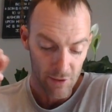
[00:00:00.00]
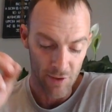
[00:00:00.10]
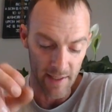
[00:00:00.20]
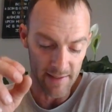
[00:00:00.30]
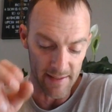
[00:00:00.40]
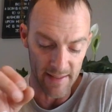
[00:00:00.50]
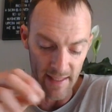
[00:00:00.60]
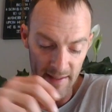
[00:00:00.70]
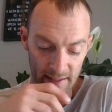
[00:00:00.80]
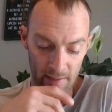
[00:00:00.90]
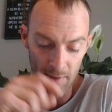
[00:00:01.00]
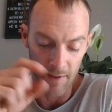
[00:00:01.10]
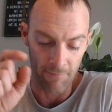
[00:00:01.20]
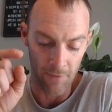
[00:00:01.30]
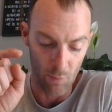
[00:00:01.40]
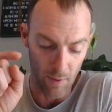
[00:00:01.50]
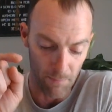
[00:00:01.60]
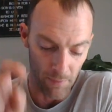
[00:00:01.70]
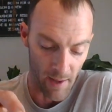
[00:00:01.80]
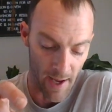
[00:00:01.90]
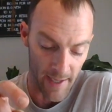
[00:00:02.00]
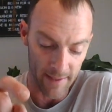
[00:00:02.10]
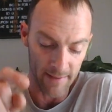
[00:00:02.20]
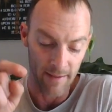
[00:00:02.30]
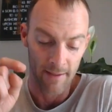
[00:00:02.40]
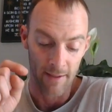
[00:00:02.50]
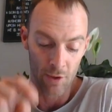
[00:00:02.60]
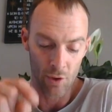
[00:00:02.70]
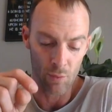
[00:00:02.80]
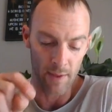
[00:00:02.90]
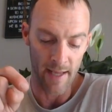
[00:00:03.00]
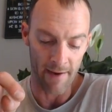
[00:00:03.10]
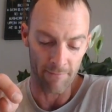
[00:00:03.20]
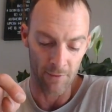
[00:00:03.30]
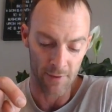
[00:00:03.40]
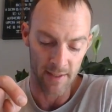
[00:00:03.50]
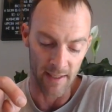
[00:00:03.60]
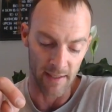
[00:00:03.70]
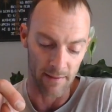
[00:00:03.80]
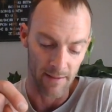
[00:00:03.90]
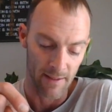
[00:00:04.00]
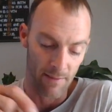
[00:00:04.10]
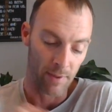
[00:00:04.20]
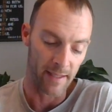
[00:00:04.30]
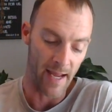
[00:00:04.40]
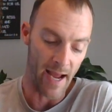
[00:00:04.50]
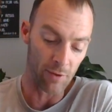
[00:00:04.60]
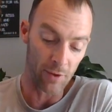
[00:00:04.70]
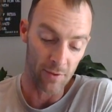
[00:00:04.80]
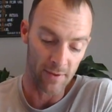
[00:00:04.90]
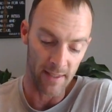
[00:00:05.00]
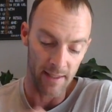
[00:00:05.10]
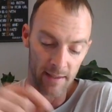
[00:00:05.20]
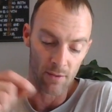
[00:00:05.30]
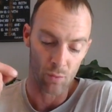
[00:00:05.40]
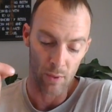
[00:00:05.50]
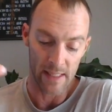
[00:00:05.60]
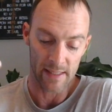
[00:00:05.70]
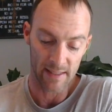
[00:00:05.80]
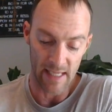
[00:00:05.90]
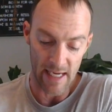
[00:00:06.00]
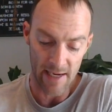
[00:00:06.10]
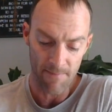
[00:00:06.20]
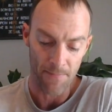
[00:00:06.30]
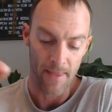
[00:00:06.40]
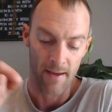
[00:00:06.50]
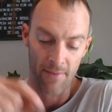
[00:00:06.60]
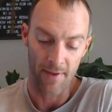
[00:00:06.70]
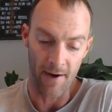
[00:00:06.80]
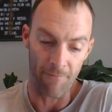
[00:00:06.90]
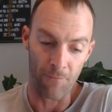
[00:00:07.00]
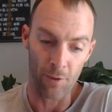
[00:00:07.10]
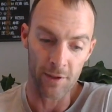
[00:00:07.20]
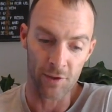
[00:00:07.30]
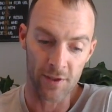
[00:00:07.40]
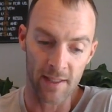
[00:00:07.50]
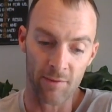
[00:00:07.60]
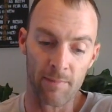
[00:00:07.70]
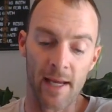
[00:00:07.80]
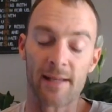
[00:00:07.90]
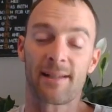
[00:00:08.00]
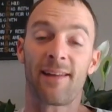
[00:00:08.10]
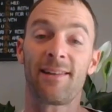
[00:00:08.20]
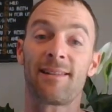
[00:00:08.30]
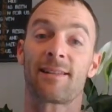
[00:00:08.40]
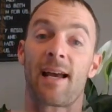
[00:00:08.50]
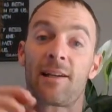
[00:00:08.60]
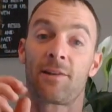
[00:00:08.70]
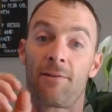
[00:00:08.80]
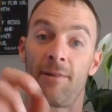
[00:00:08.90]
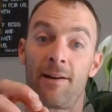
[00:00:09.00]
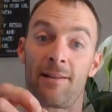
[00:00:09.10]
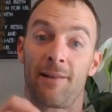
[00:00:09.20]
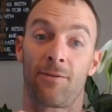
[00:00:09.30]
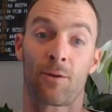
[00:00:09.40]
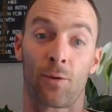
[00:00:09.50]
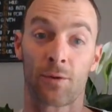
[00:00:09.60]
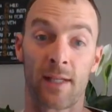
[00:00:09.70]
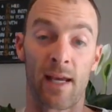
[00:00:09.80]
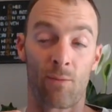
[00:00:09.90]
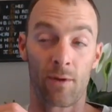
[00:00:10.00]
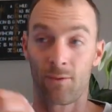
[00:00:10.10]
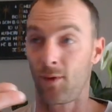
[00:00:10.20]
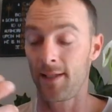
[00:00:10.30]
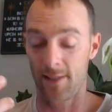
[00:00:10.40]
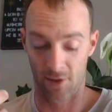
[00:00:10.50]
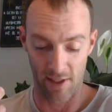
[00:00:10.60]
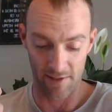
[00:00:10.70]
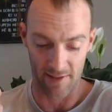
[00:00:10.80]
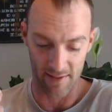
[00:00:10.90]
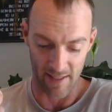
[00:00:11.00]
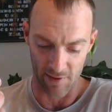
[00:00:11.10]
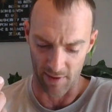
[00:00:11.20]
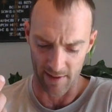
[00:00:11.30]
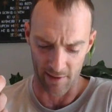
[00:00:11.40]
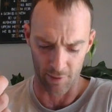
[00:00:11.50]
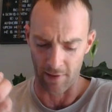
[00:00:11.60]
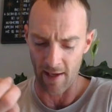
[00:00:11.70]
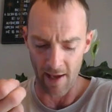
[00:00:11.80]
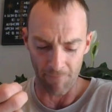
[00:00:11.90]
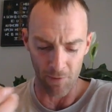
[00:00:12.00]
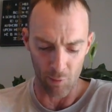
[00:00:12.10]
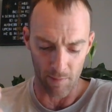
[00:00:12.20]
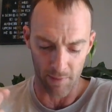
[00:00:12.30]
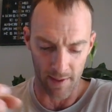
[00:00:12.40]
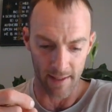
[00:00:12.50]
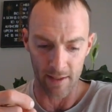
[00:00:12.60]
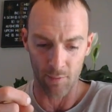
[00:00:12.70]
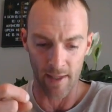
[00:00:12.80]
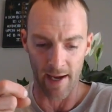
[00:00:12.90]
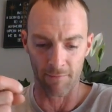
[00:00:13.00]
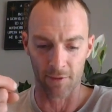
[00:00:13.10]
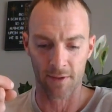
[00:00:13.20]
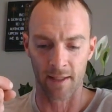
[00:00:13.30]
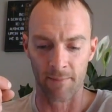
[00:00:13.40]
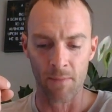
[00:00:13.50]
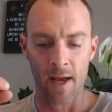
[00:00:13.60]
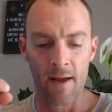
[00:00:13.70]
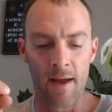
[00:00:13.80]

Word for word: Jesus said to them, If you were blind, you would have no sin. But now you say, We see, therefore your sin remains. Now, this is actually a very difficult saying. What, what is Jesus saying right here? If you were blind, you would have no sin.